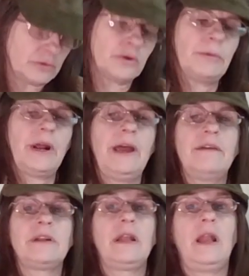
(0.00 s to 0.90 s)
more, but I
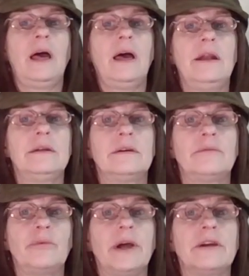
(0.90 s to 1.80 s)
have a lot
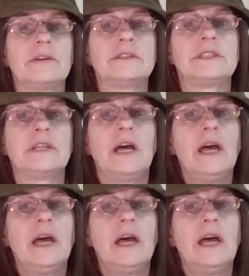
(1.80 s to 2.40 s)
of records.